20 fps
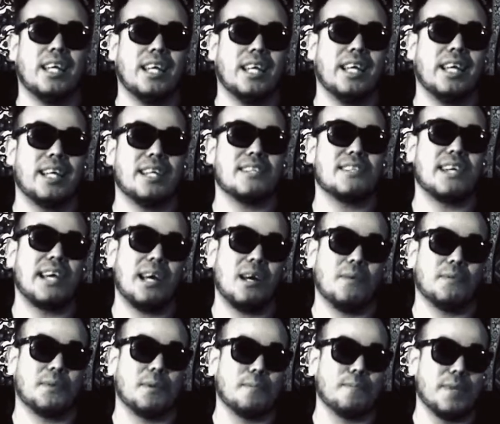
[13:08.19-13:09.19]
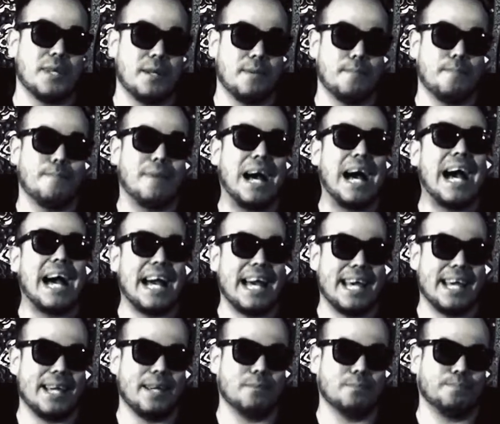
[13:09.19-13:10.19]
it is helped a bit
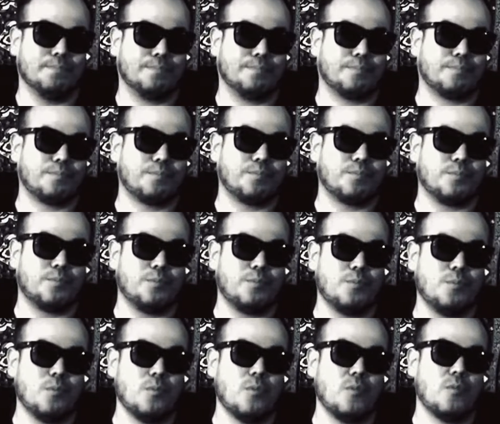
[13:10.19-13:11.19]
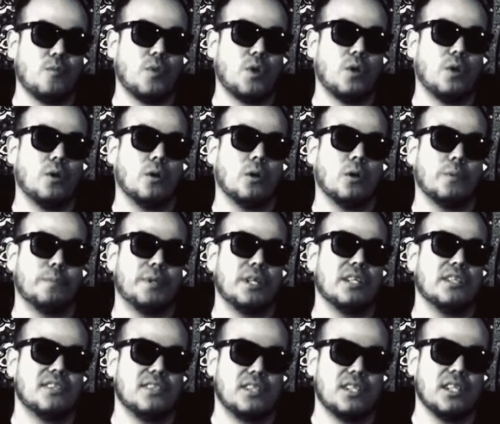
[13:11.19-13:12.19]
by
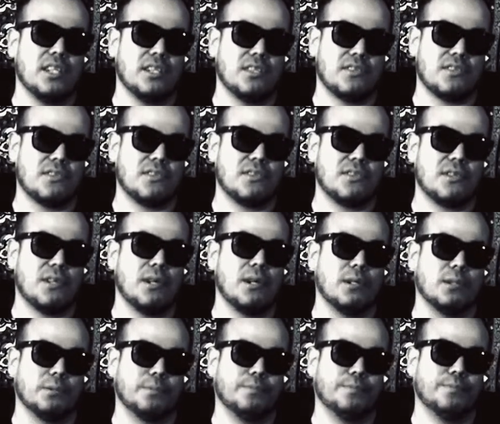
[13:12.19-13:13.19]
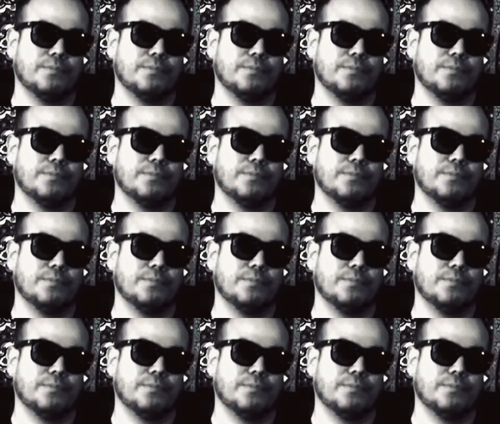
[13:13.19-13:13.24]
OPCs. So,